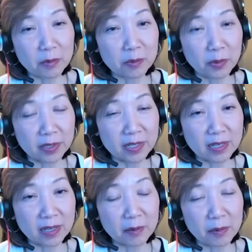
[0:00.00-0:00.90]

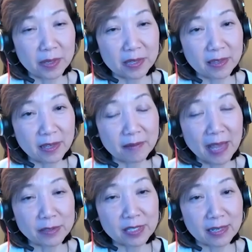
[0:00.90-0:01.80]
working with
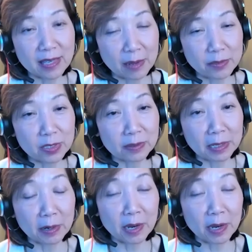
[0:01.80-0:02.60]
outside counsel and our